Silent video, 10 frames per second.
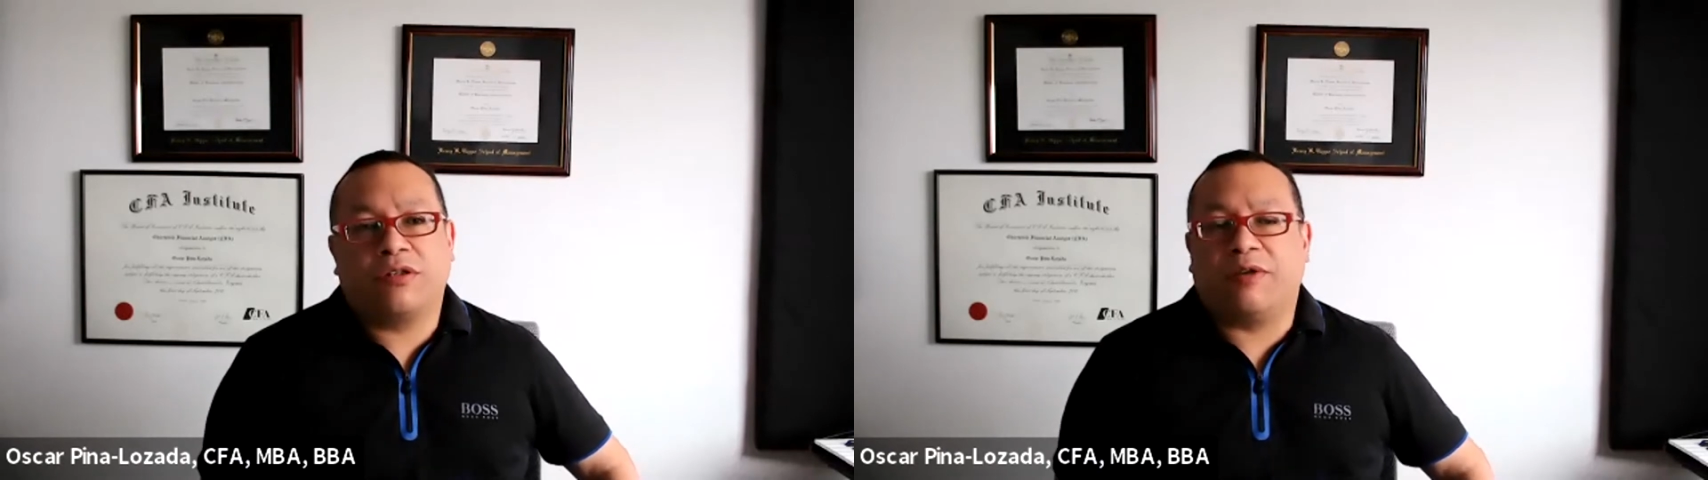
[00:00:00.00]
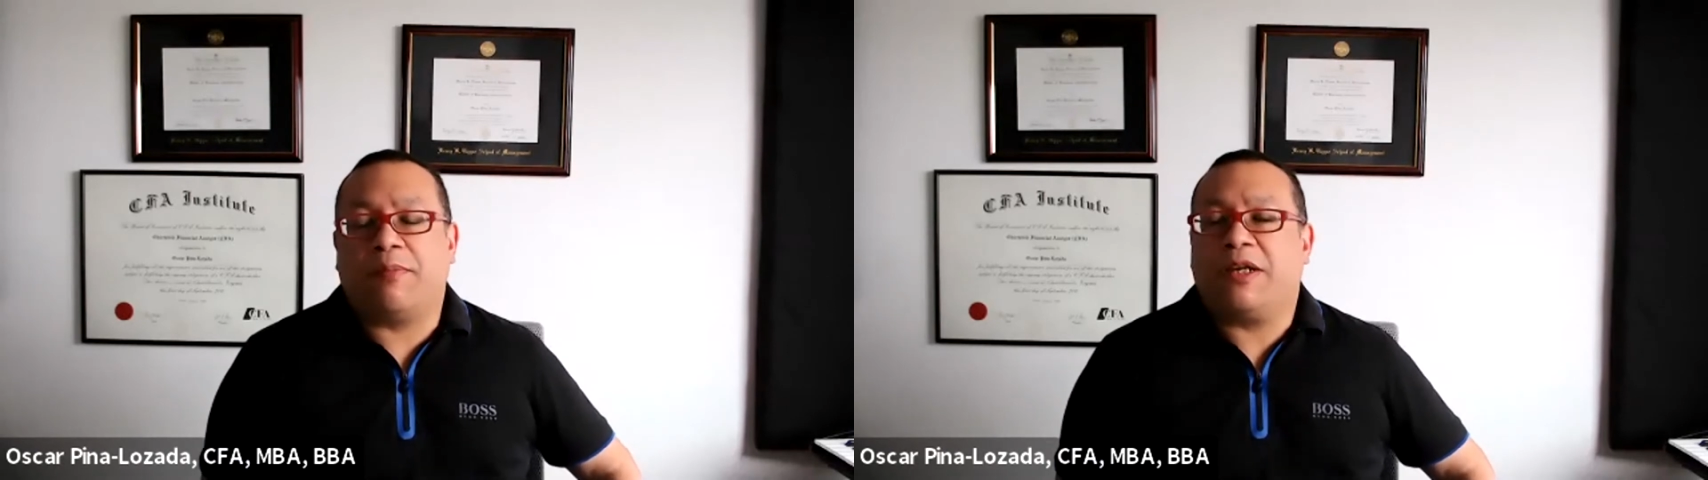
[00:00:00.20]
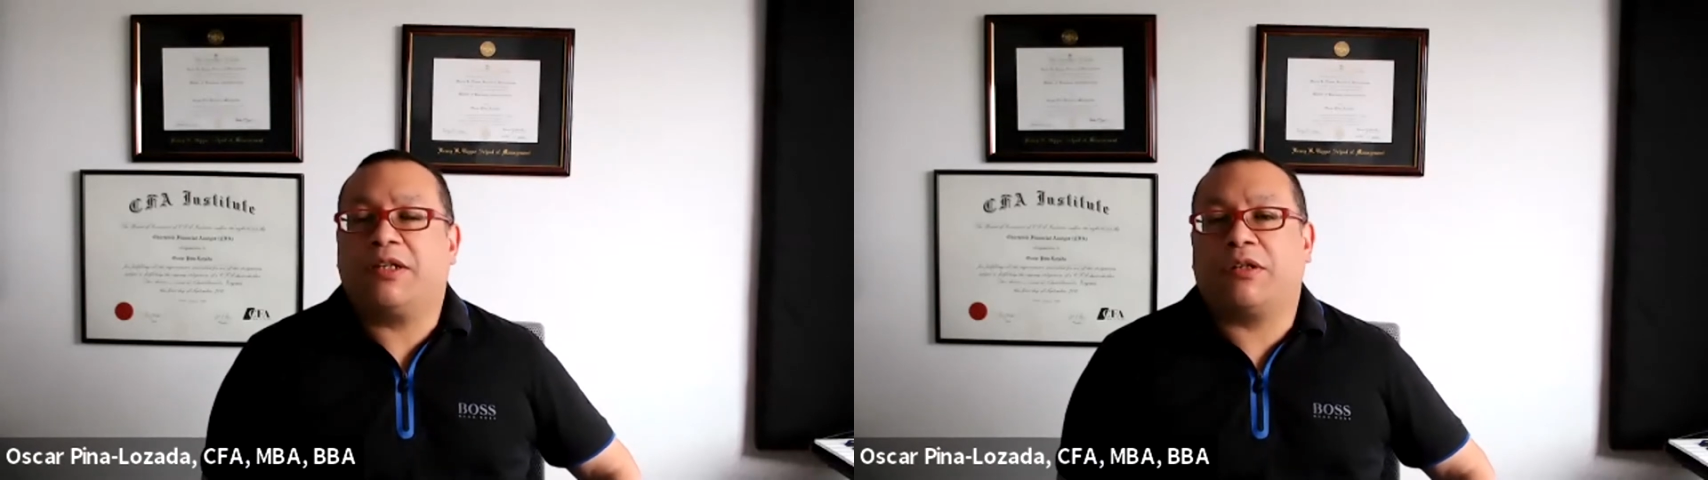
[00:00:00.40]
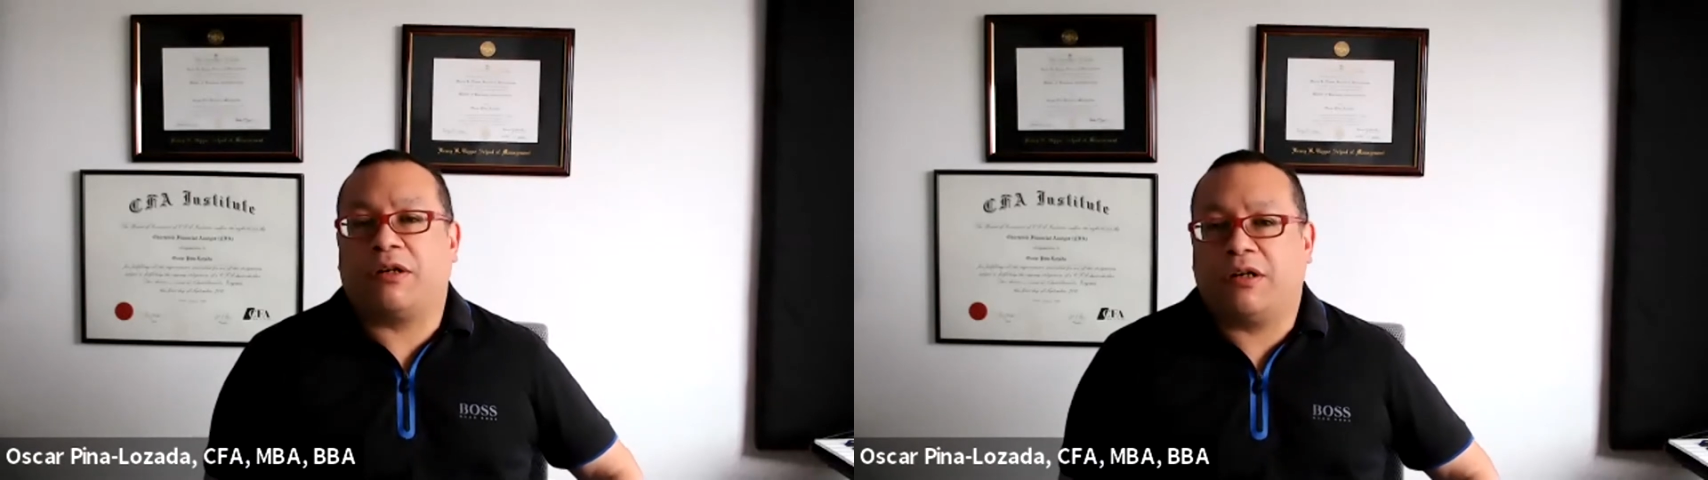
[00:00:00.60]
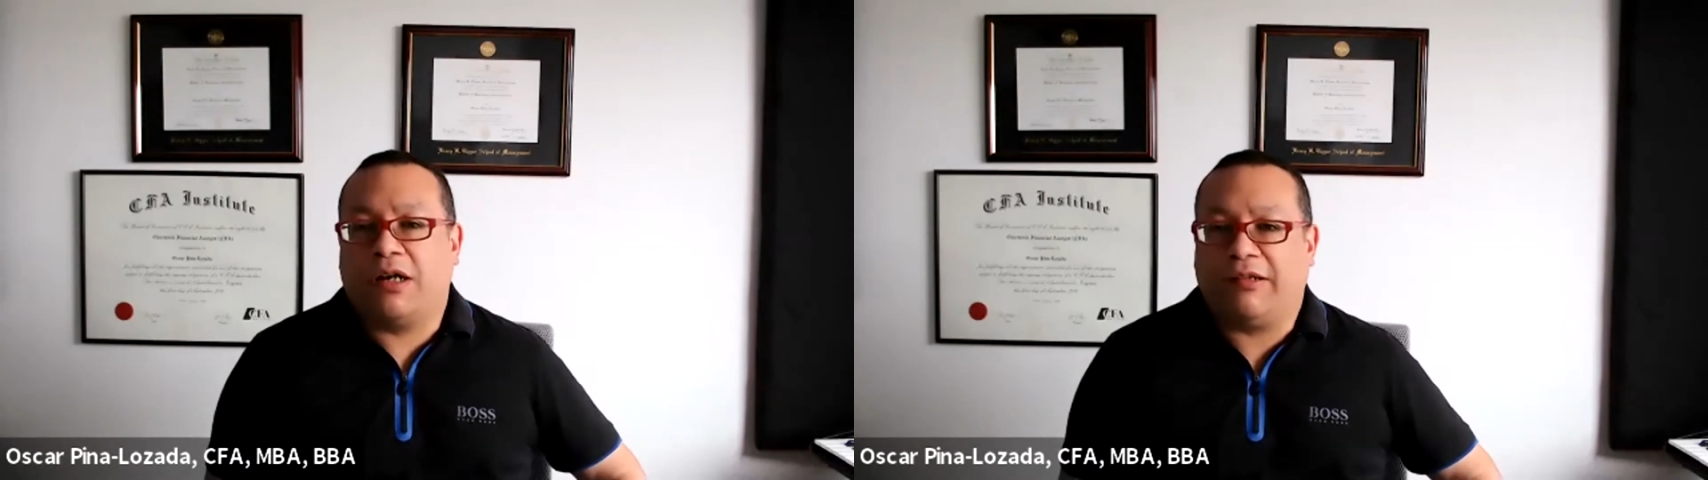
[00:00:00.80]

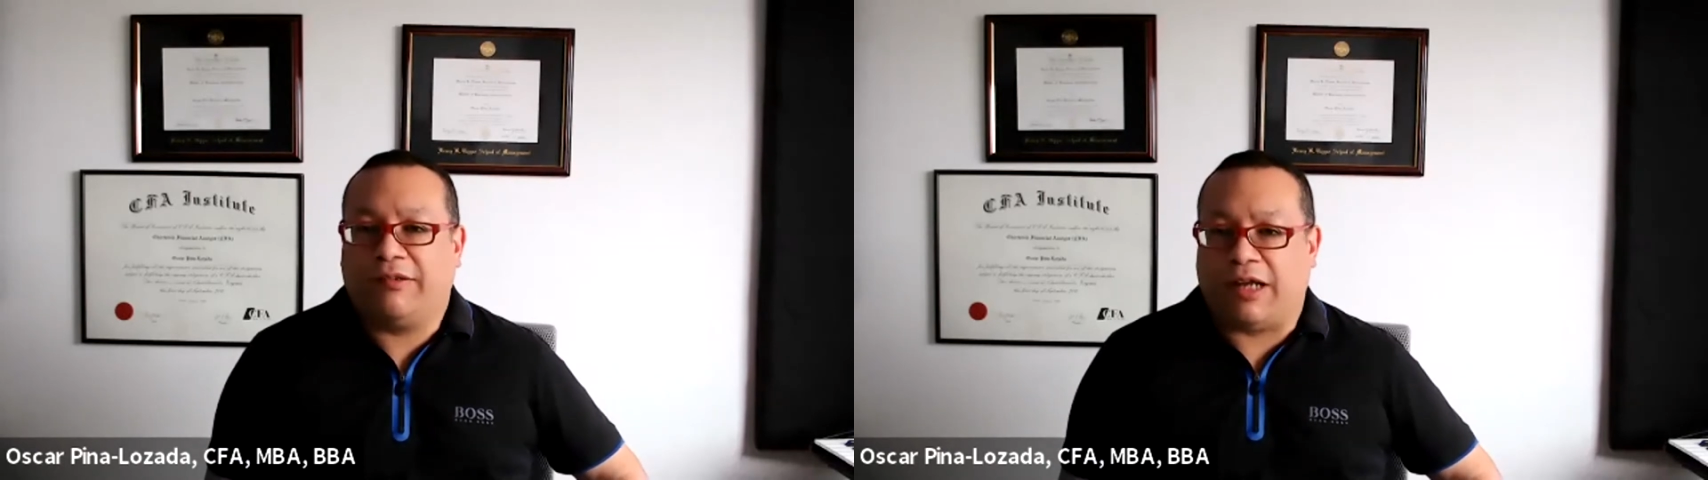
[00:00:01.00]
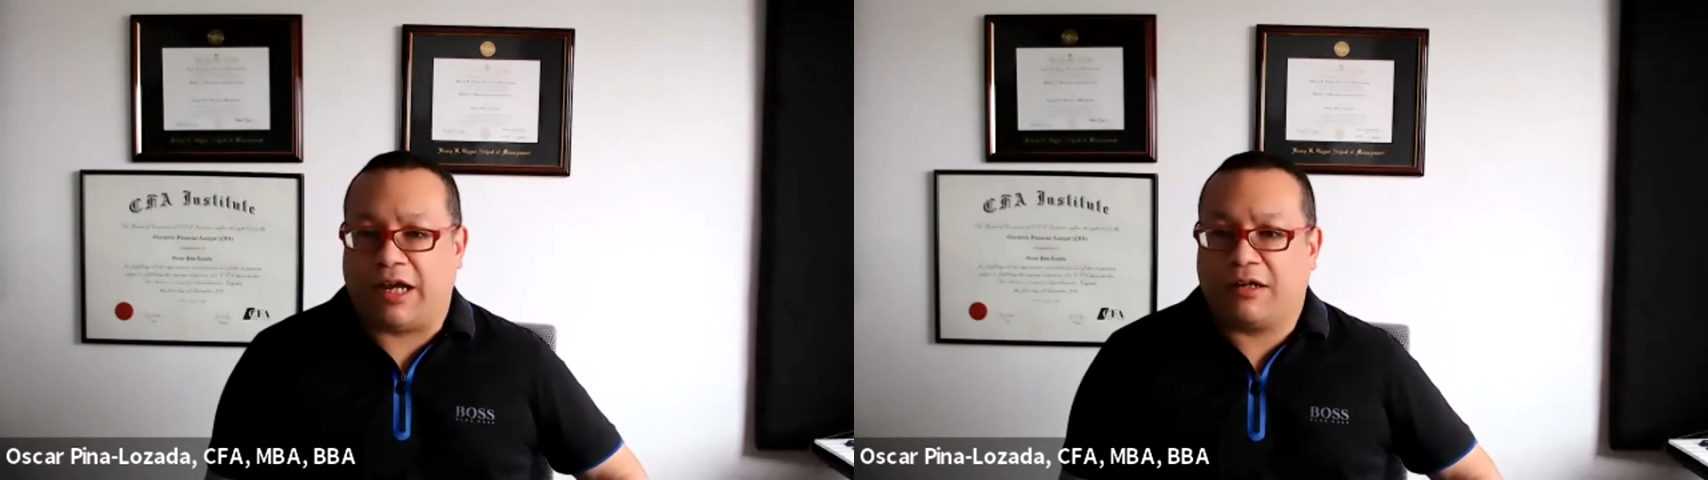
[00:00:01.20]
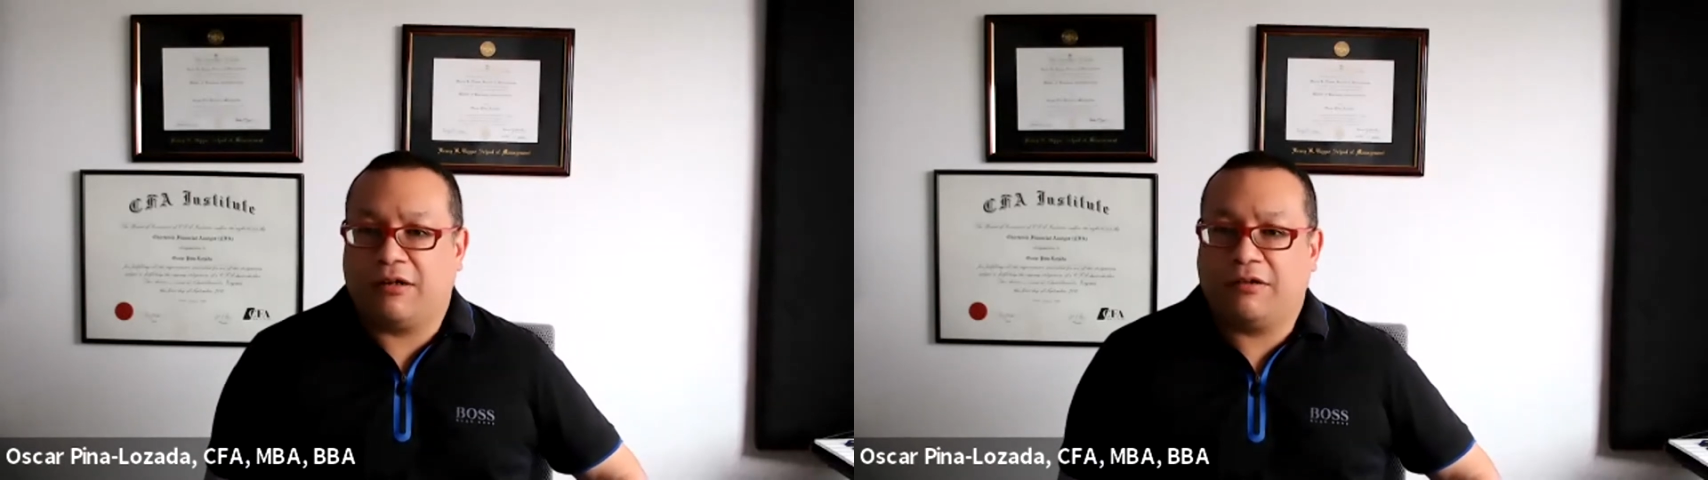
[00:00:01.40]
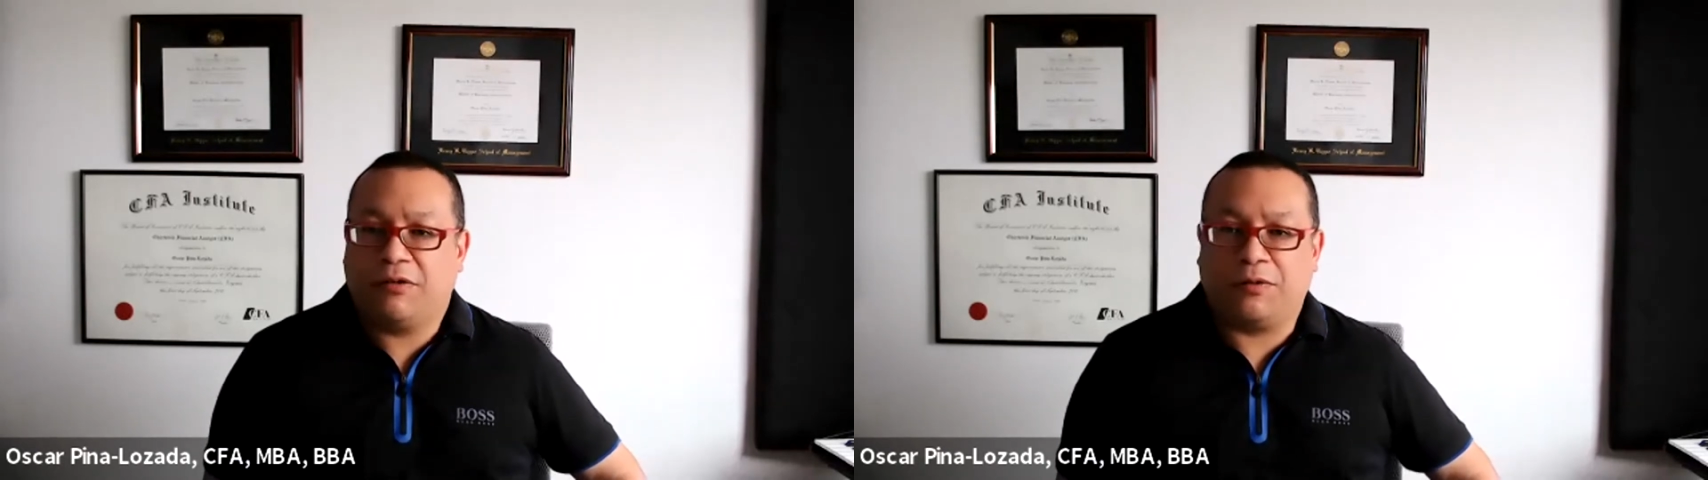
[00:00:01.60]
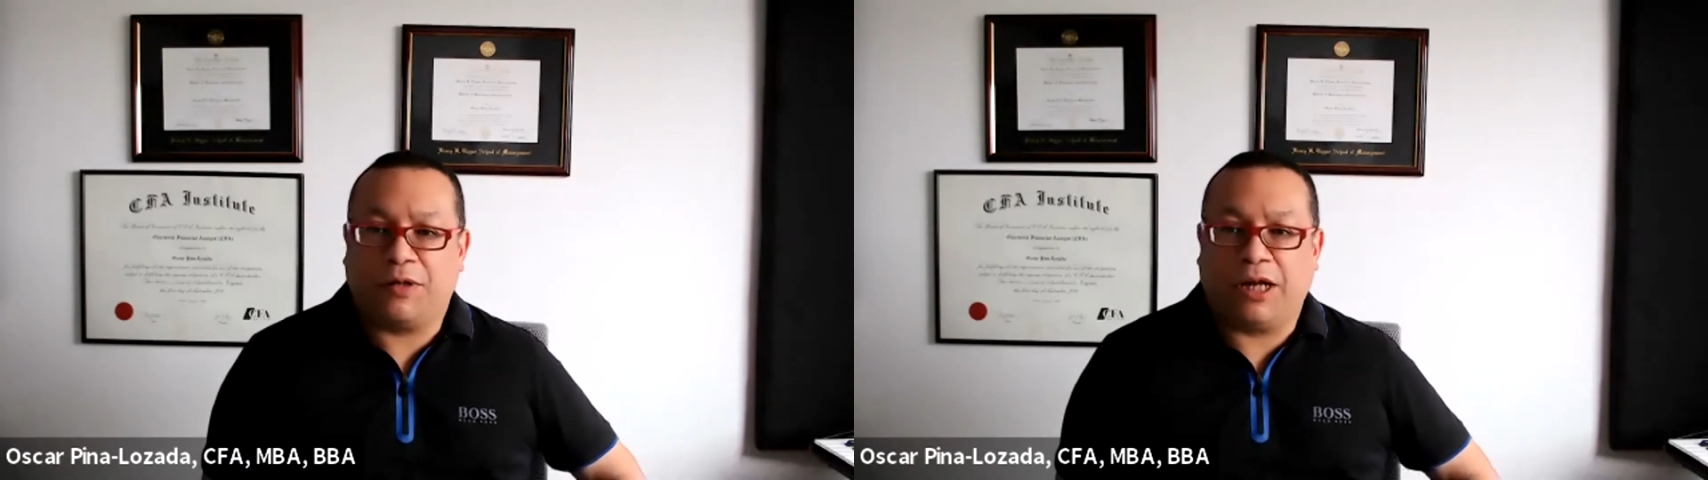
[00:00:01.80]
semester at TUC,
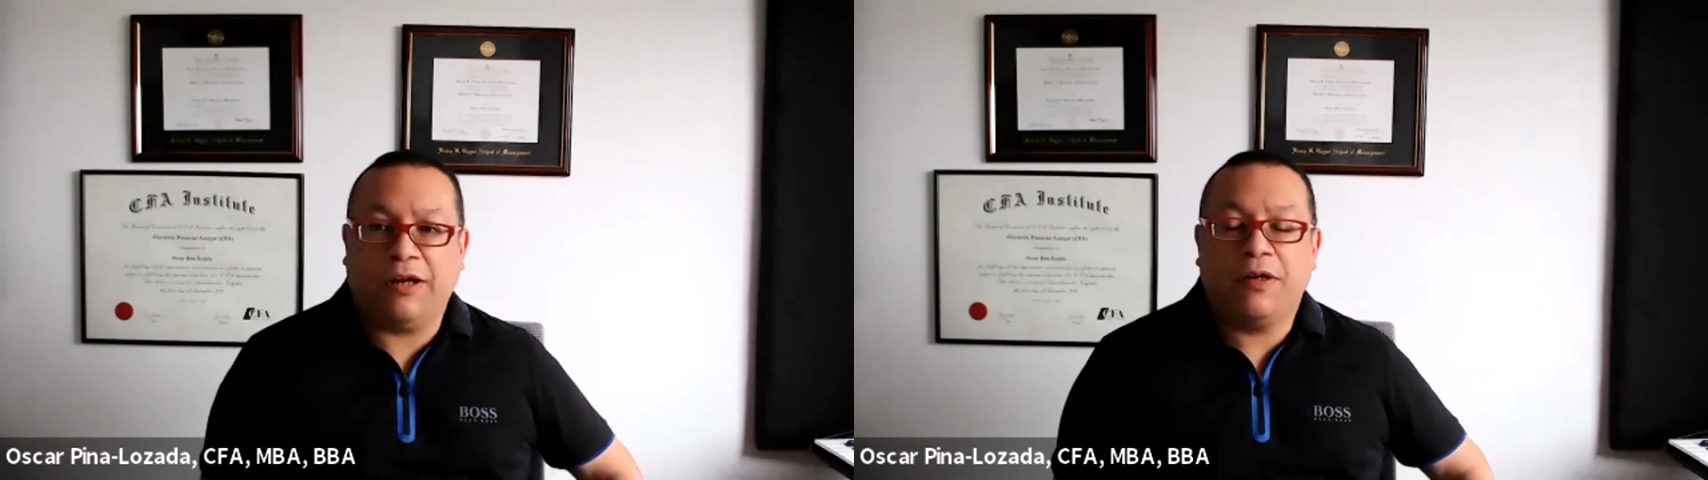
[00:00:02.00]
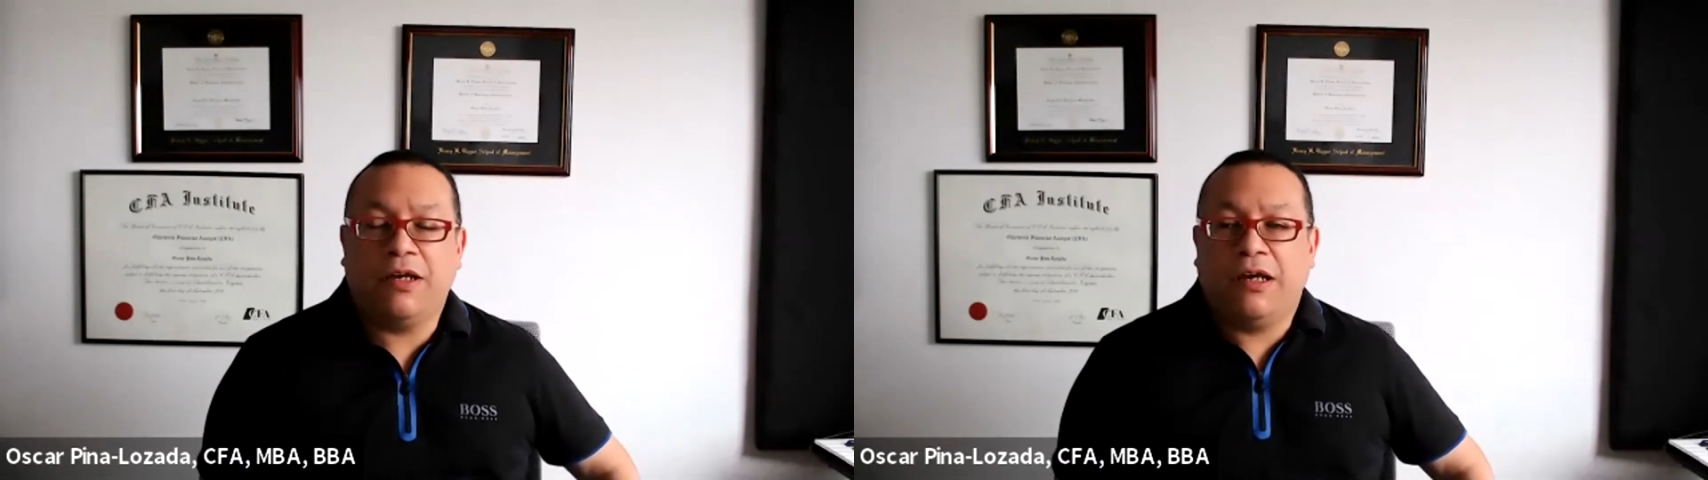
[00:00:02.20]
okay?